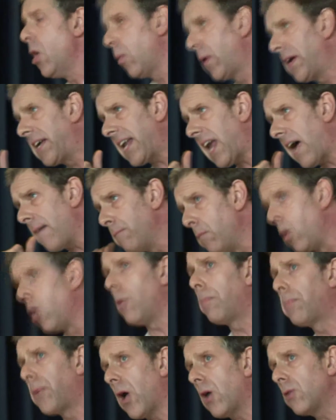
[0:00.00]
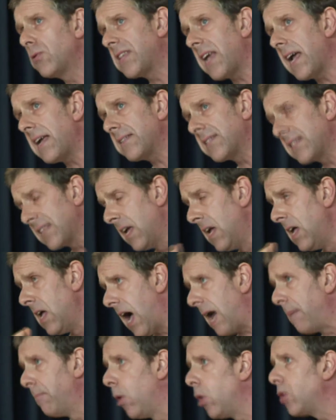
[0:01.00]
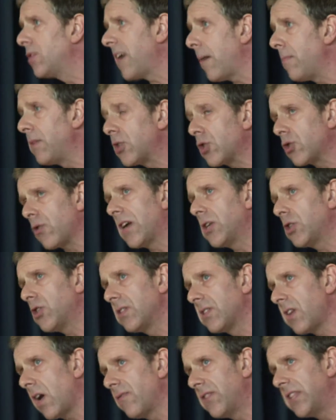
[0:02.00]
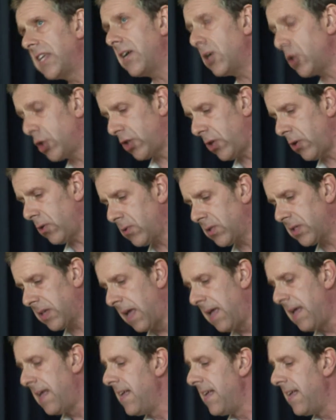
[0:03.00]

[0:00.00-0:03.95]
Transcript: we can have more protests and more demonstrations over the issues.